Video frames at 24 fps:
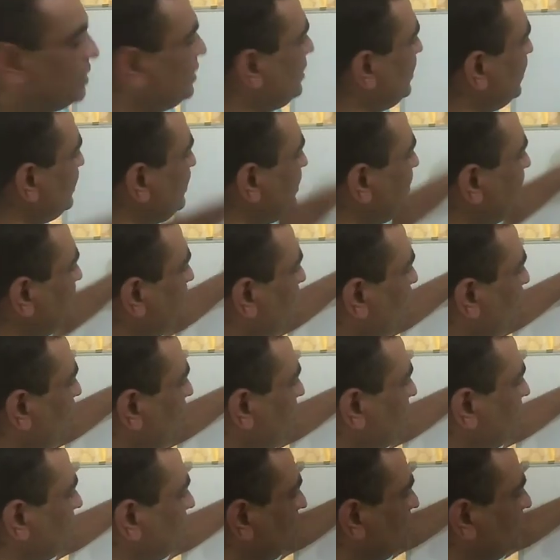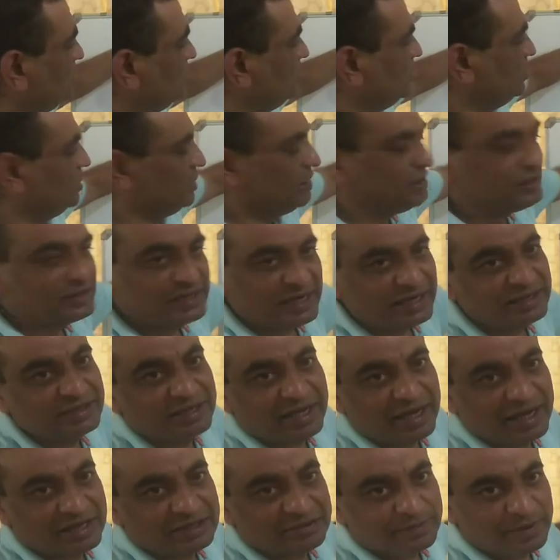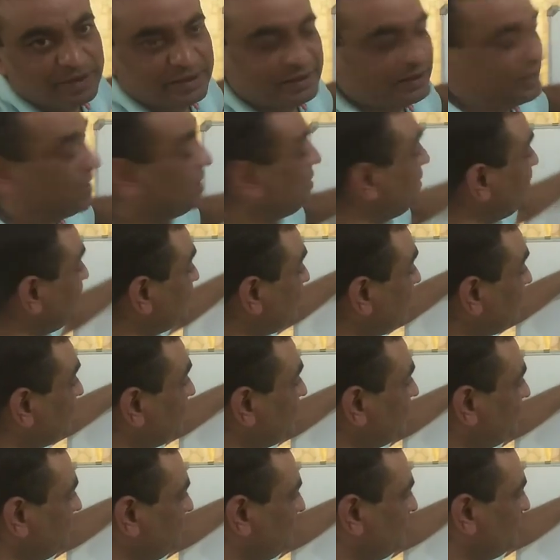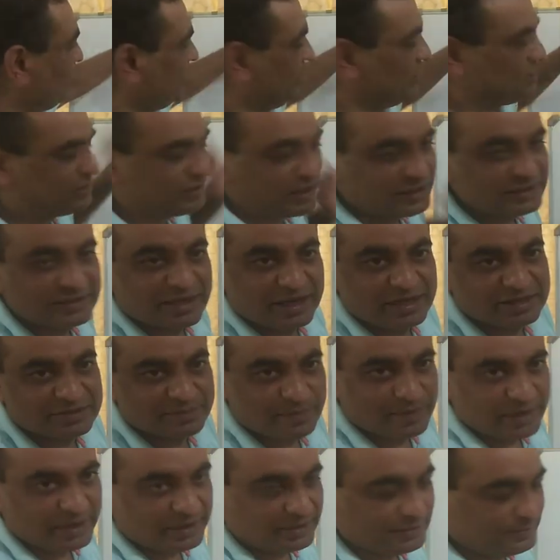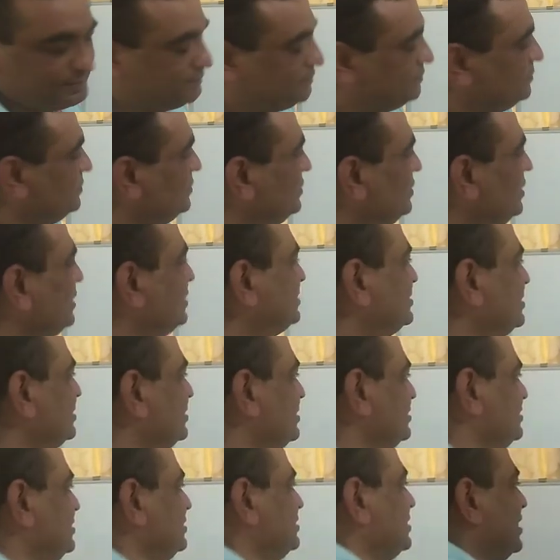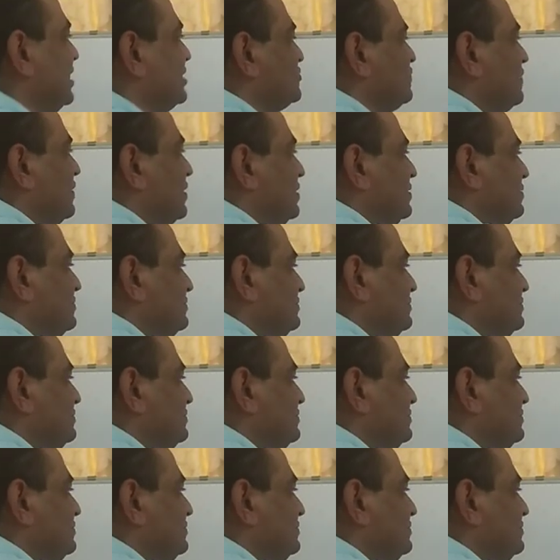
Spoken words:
any point inside the S-plane, any random point inside the S-plane, let's say this is S1.